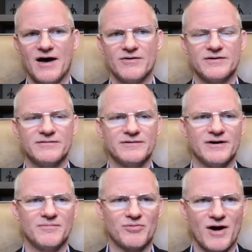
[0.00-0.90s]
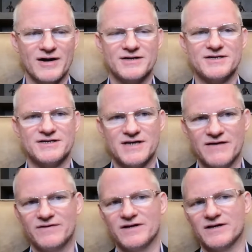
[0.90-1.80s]
out, you know, products and
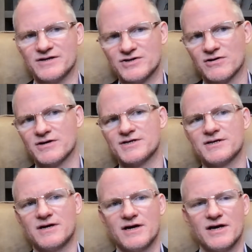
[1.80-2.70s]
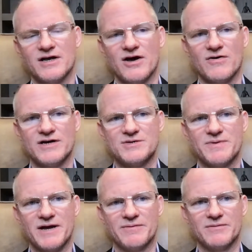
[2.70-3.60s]
safety and insurance, you know, it's
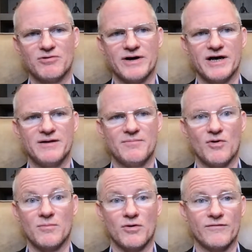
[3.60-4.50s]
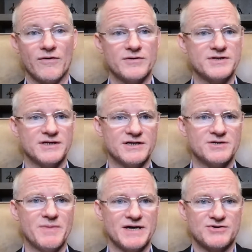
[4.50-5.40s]
been able to bring in more and more folks into the
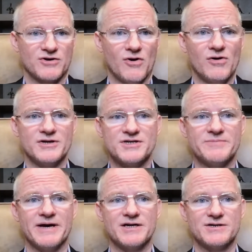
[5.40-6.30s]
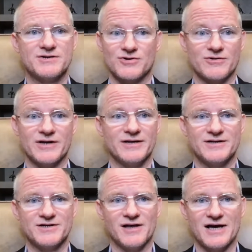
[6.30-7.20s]
space. Our goal is to make sure
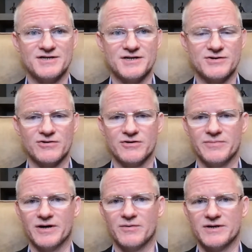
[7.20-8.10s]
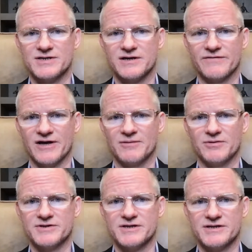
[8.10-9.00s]
that digital assets are ubiquitously
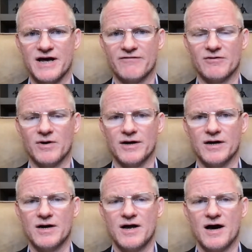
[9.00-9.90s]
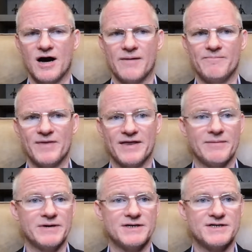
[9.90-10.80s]
available to, to everyone. Um, and
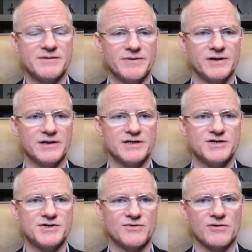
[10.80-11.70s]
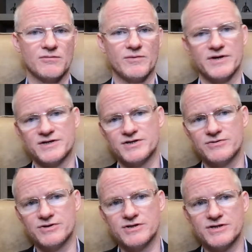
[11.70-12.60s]
that means the ability to store with
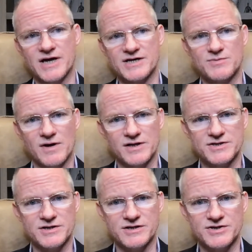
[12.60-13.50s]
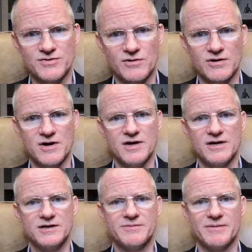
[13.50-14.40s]
institutions as well as to store
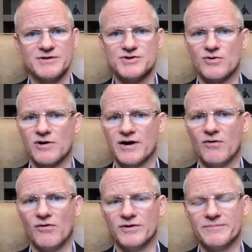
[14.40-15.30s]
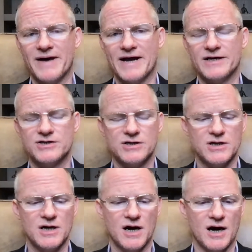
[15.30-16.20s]
to be able to store and hold and manage
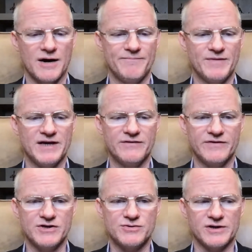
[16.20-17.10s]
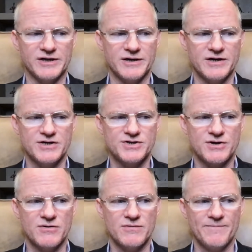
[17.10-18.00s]
um, individually.
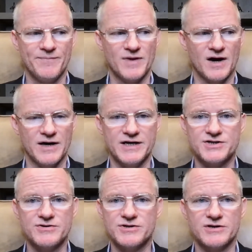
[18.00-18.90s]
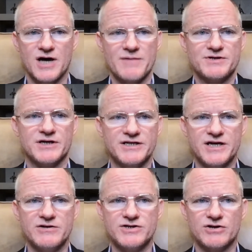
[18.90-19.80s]
So uh, institutional adoption
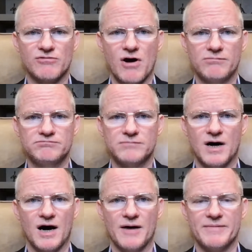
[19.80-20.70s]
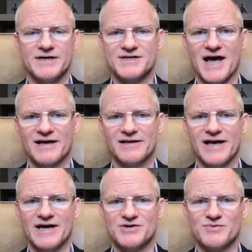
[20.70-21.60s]
continues to grow um,
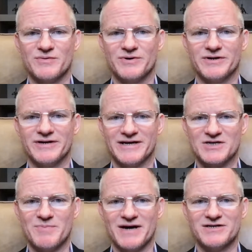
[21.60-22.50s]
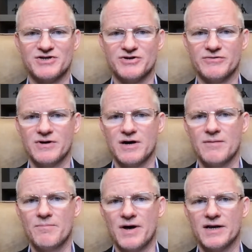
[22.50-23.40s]
exactly as we would expect it to,
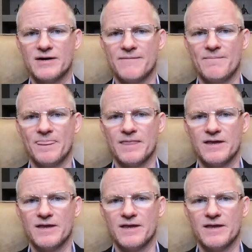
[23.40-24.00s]
but